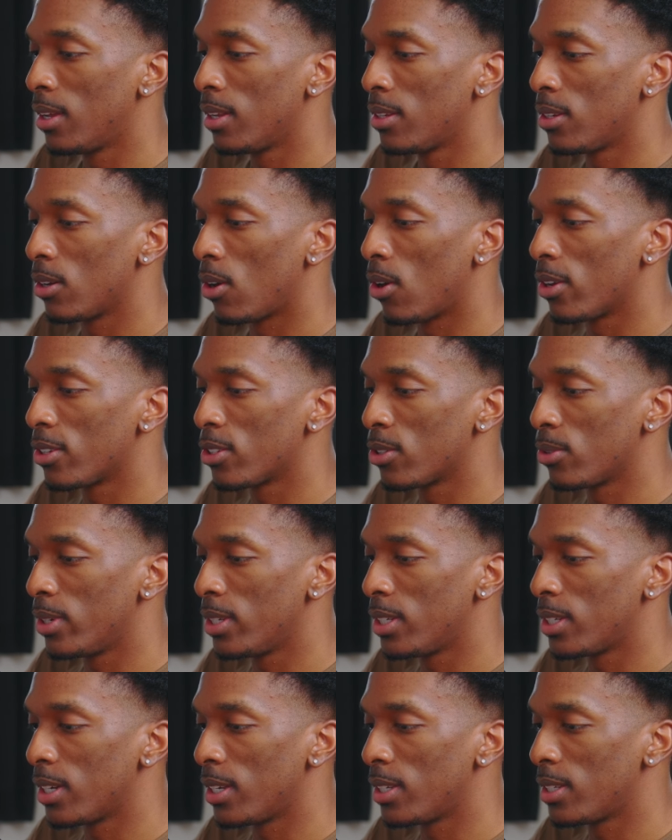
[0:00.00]
to also
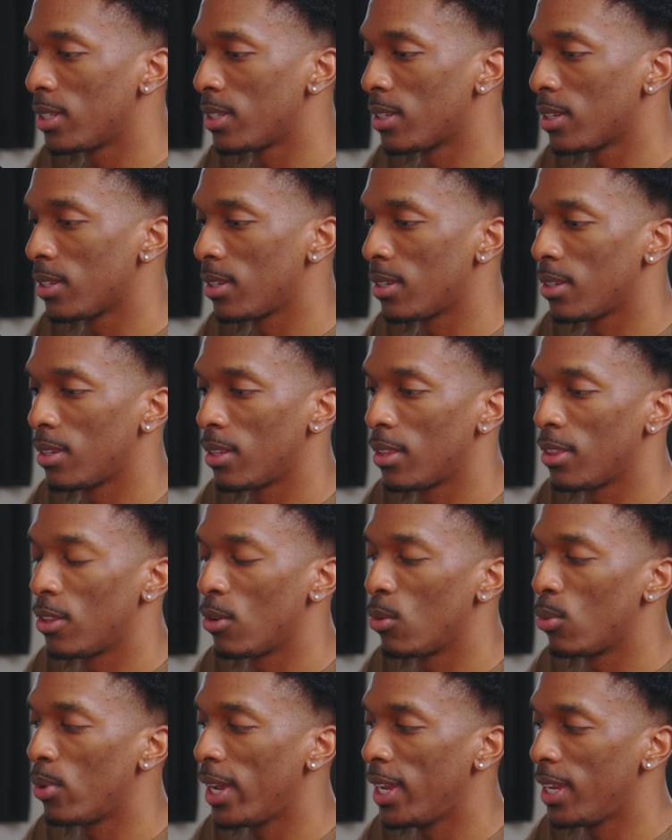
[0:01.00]
adjust
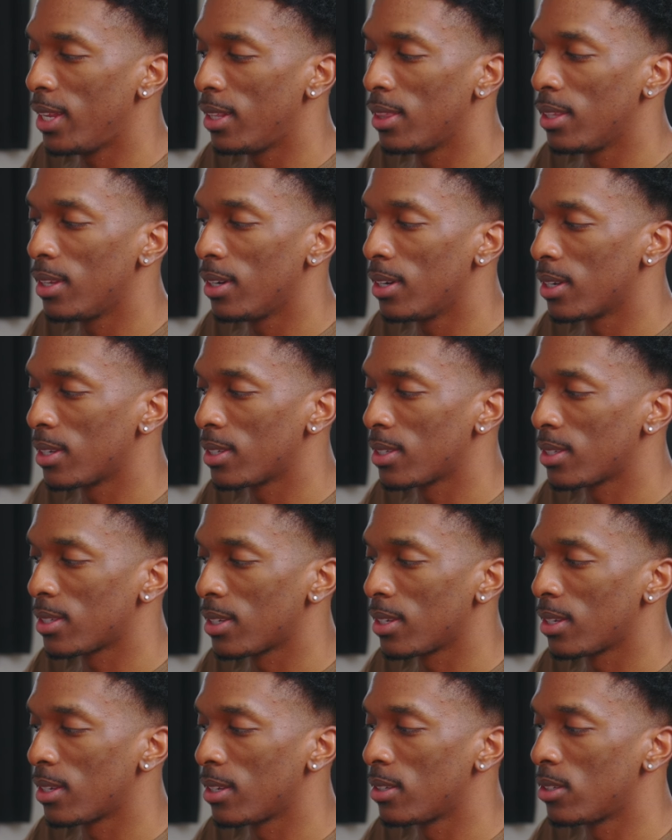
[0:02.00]
the way it looks.
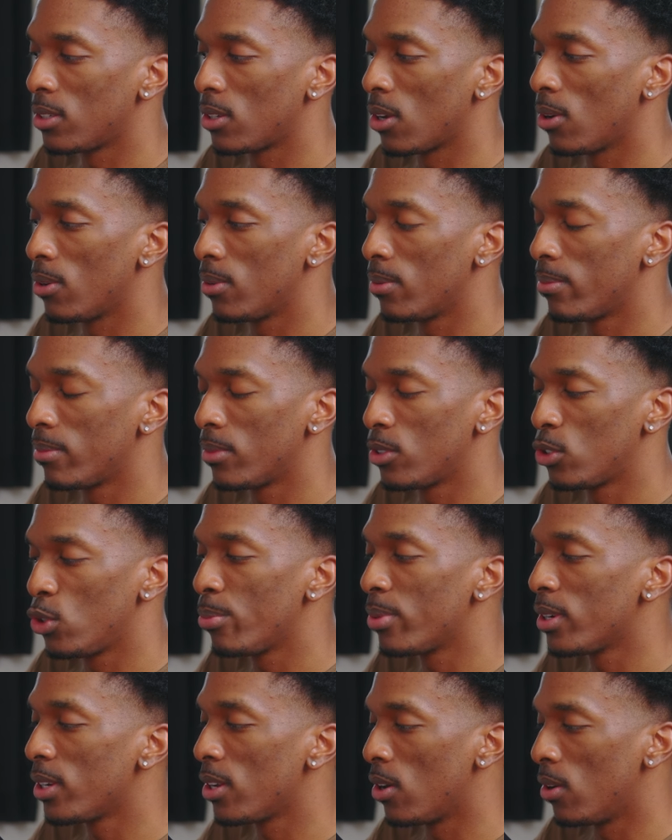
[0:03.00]
So
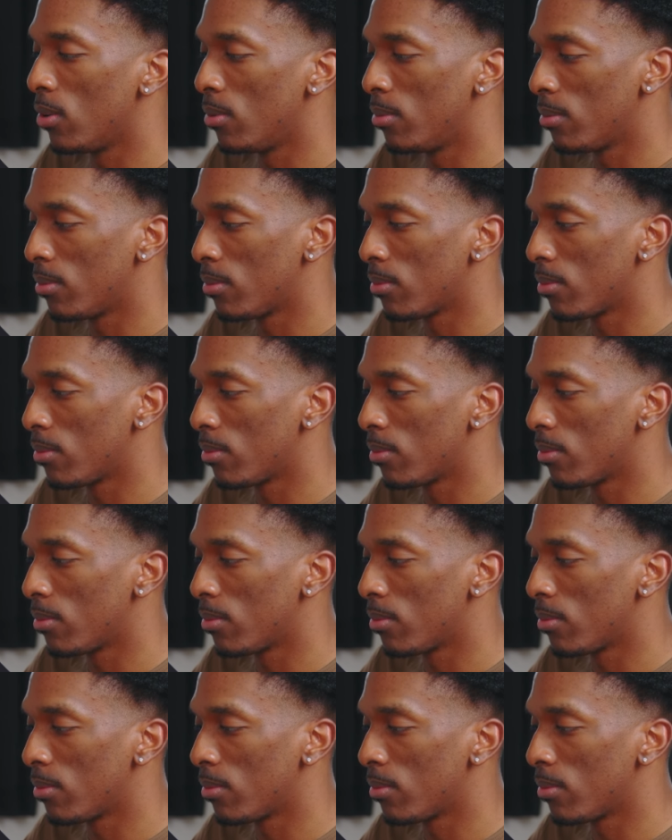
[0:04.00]
super dope.